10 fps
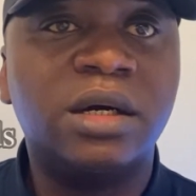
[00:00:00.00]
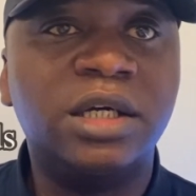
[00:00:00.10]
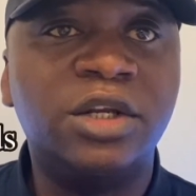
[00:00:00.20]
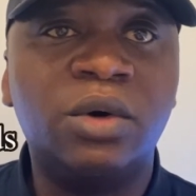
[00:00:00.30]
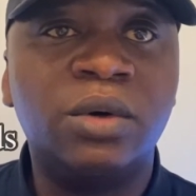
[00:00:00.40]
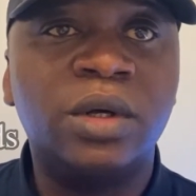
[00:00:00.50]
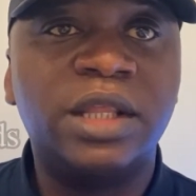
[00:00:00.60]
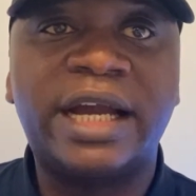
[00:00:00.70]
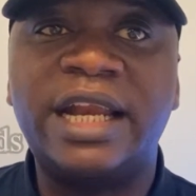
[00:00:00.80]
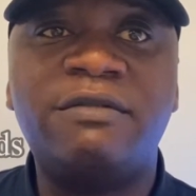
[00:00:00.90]
you know,
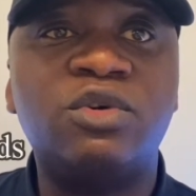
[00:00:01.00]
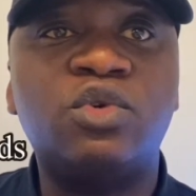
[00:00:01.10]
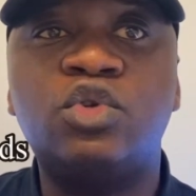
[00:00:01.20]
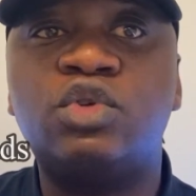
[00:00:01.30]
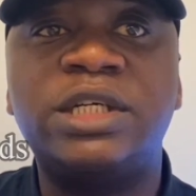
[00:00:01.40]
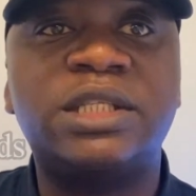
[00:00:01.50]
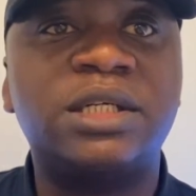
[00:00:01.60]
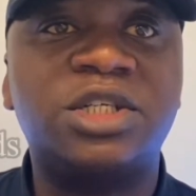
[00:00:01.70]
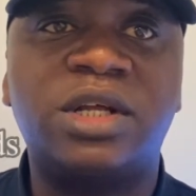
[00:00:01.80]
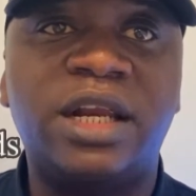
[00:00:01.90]
they can even go to the
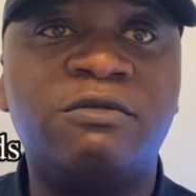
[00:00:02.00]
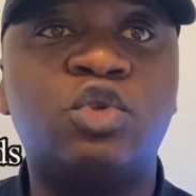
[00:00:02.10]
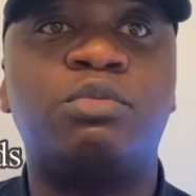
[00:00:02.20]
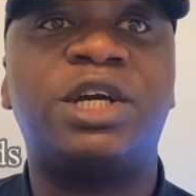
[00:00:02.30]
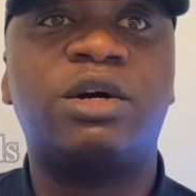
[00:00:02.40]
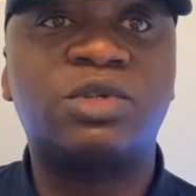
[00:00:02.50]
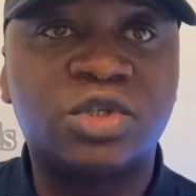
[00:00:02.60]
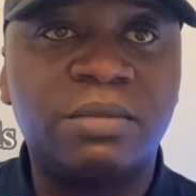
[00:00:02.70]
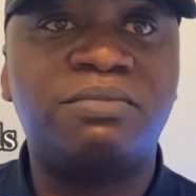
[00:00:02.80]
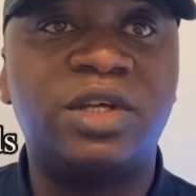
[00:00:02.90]
international level to become
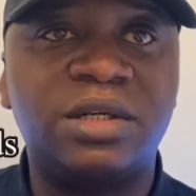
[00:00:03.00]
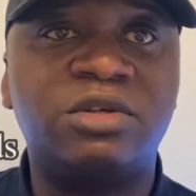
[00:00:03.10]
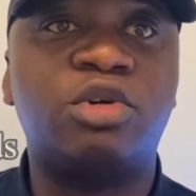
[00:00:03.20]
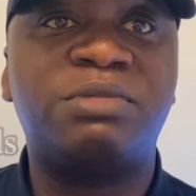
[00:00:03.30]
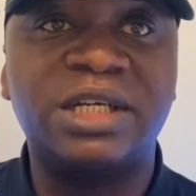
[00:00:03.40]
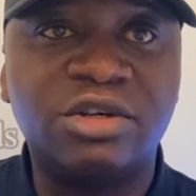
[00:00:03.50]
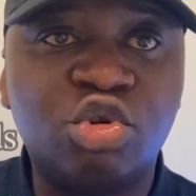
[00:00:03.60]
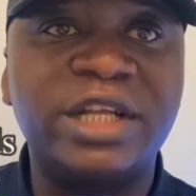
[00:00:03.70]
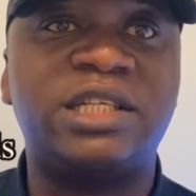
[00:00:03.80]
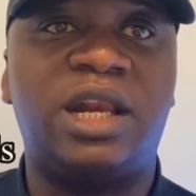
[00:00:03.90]
something, somebody
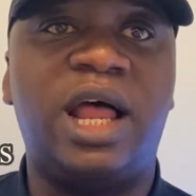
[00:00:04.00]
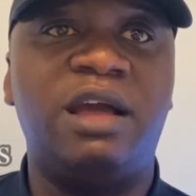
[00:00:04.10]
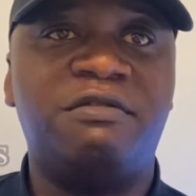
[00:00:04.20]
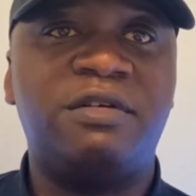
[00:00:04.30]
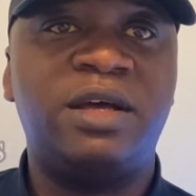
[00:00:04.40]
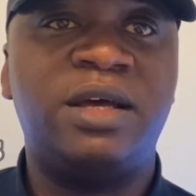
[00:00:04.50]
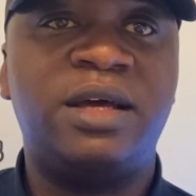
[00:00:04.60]
great in life.